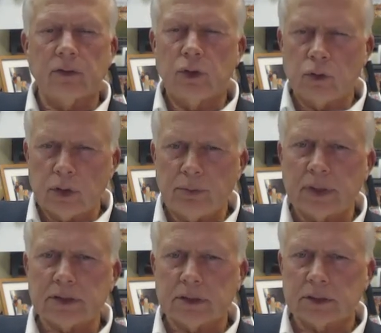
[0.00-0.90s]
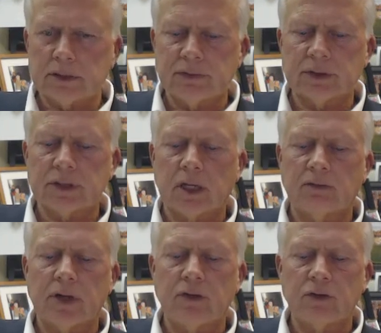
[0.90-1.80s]
Do the business of your
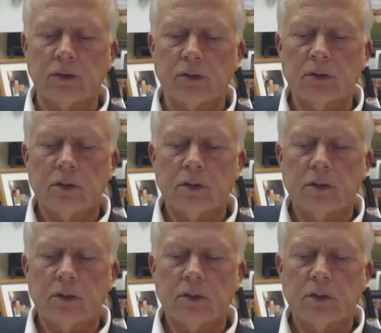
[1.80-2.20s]
salvation